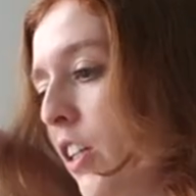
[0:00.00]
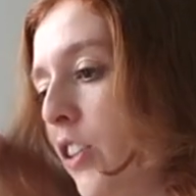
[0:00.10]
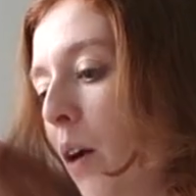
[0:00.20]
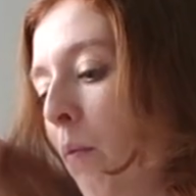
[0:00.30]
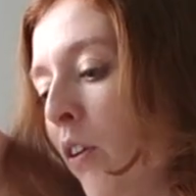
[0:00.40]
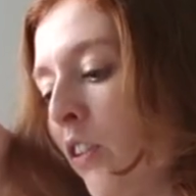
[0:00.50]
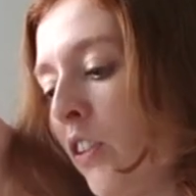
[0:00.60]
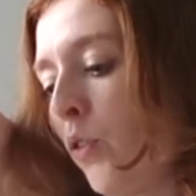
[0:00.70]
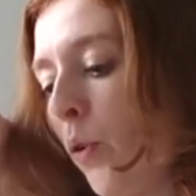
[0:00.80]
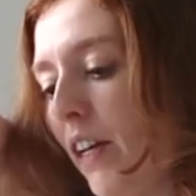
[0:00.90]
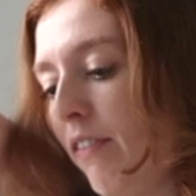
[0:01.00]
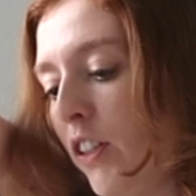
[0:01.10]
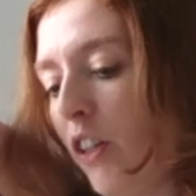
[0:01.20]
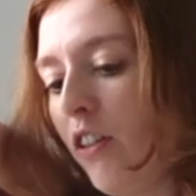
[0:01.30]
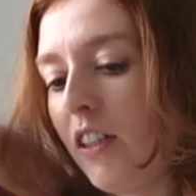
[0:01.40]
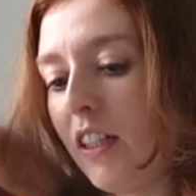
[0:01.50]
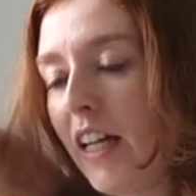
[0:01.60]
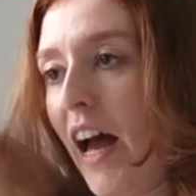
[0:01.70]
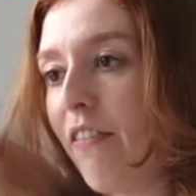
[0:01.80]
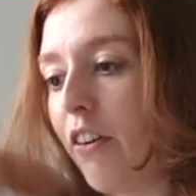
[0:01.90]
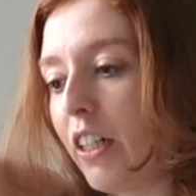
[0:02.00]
someone's not even used this ever,